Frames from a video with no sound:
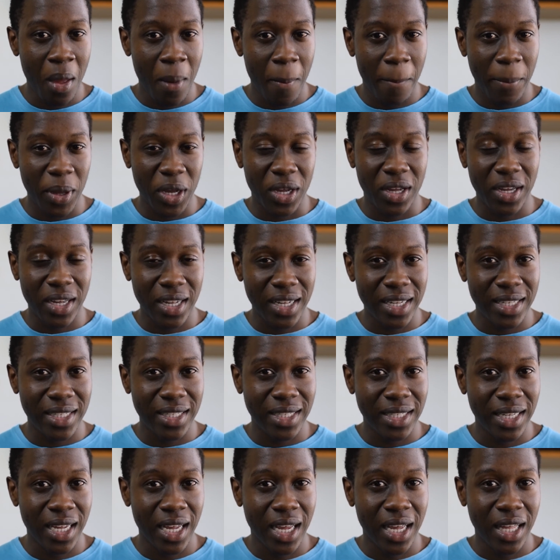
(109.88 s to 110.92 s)

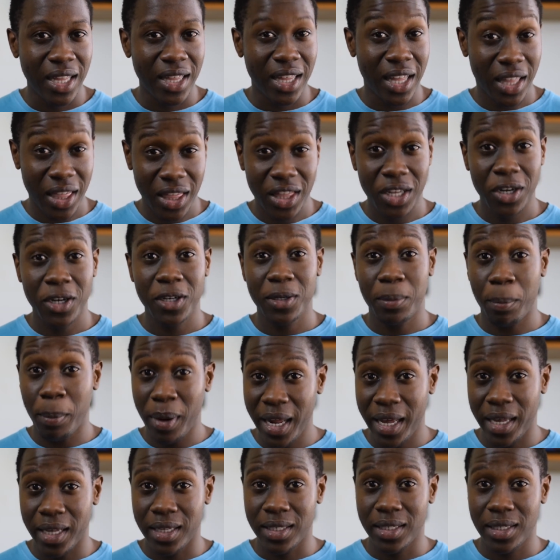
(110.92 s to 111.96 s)
because the third
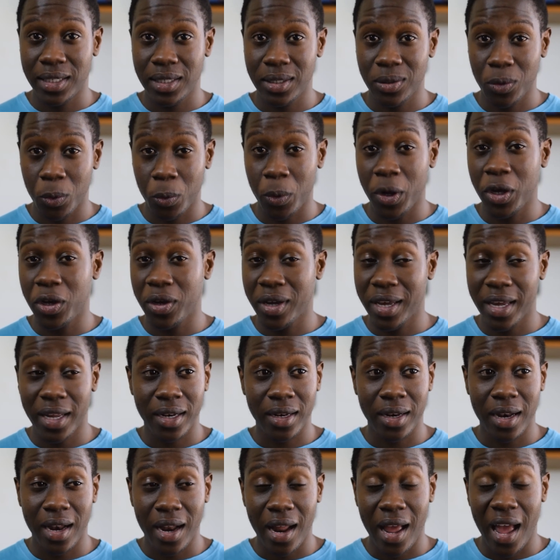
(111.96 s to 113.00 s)
place where you
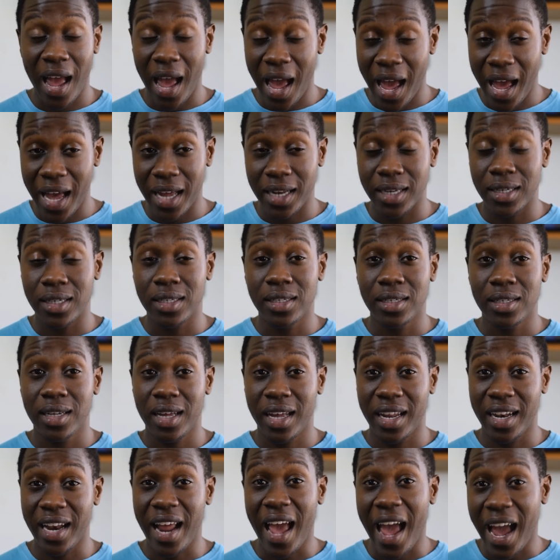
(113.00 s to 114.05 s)
can add
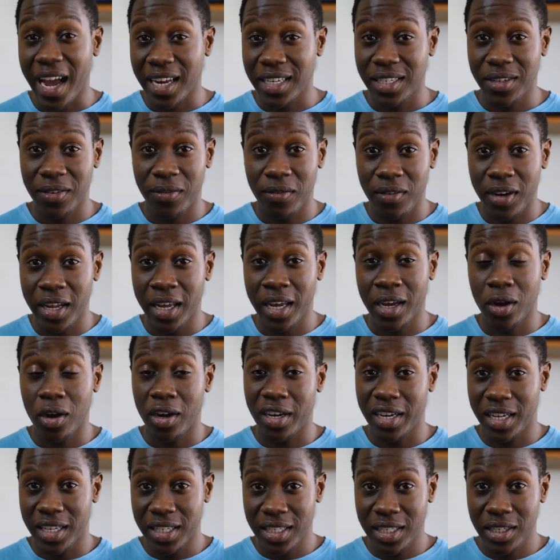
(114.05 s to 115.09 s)
an active link
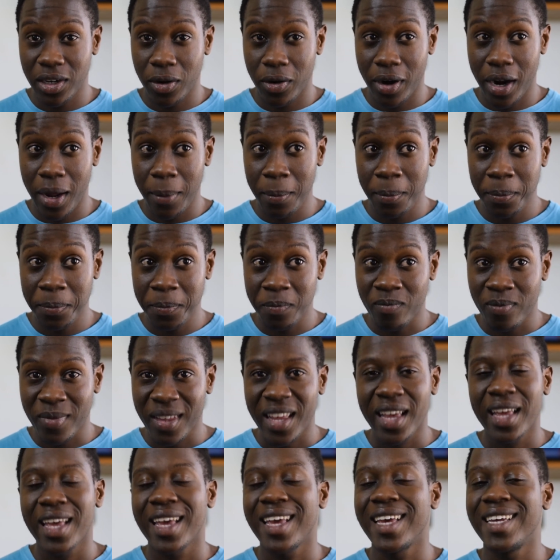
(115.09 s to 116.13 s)
on Instagram
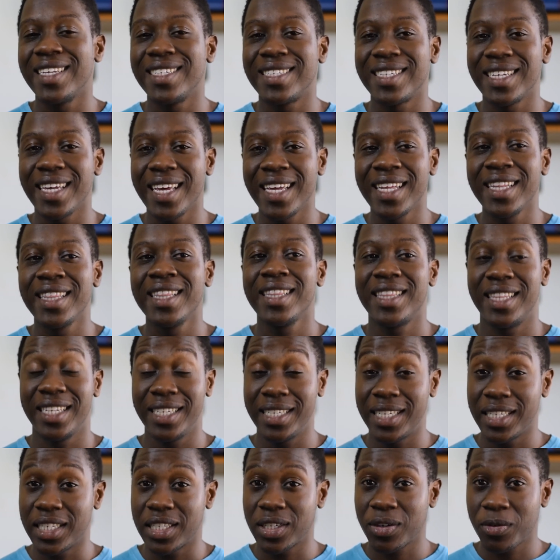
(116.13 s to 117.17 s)
is in the
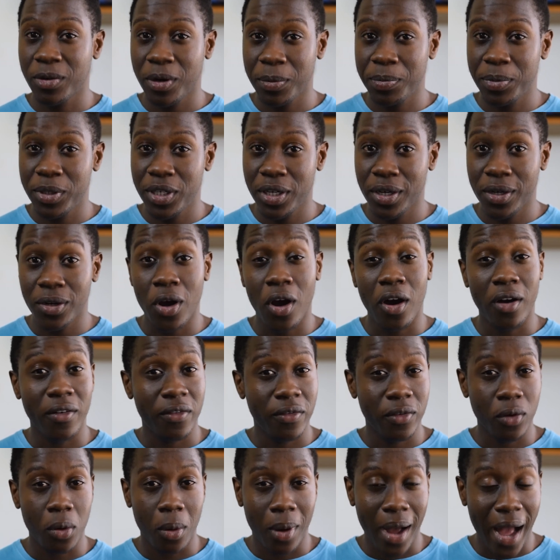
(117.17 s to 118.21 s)
description
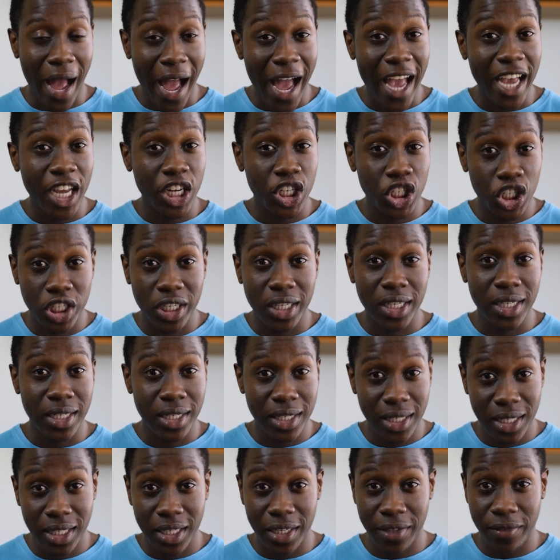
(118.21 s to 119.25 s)
of your
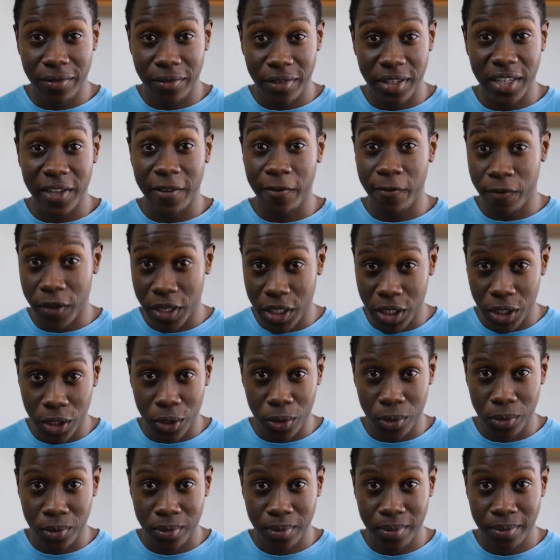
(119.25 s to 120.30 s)
IGTV video.
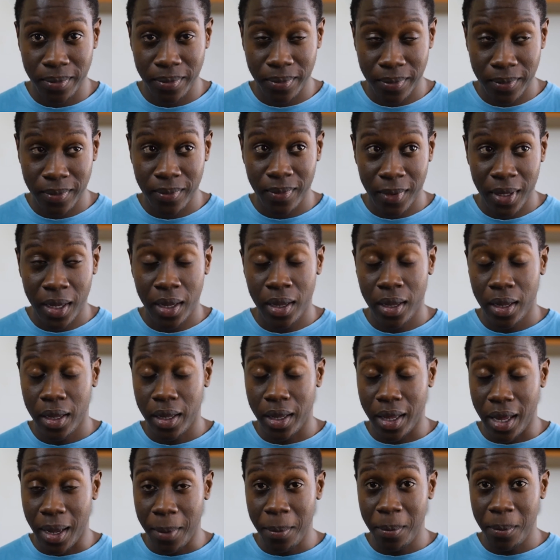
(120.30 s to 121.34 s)

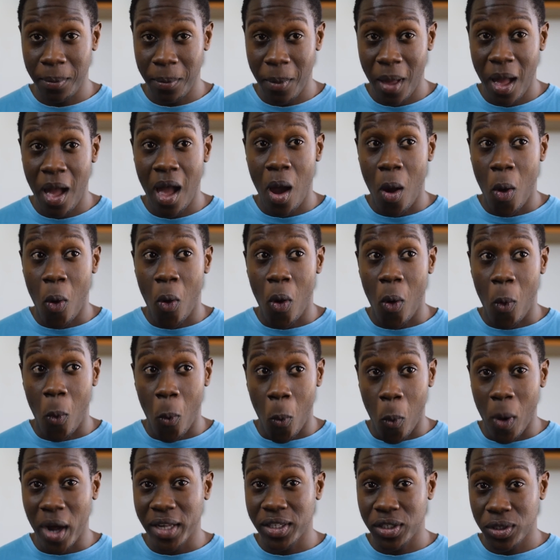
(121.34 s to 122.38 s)
Yep.
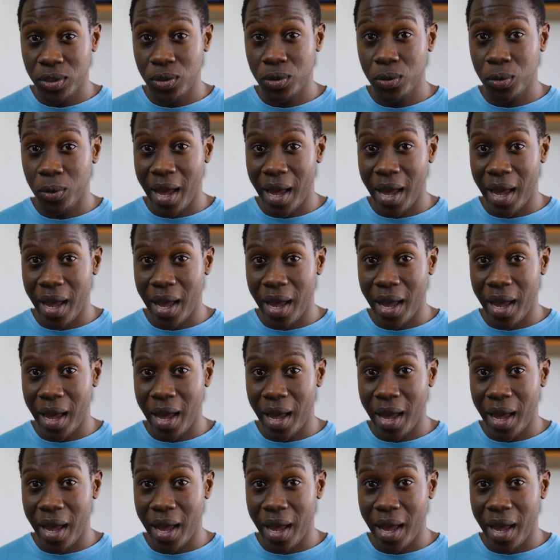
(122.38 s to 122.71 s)
Once you